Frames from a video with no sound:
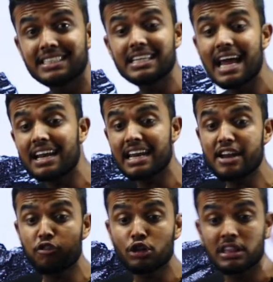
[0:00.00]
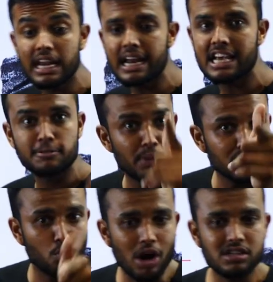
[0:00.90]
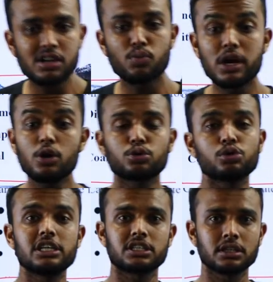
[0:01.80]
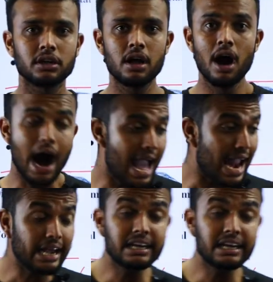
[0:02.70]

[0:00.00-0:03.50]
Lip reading: sit and read for 3 days. Please watch that video, Sudesh. I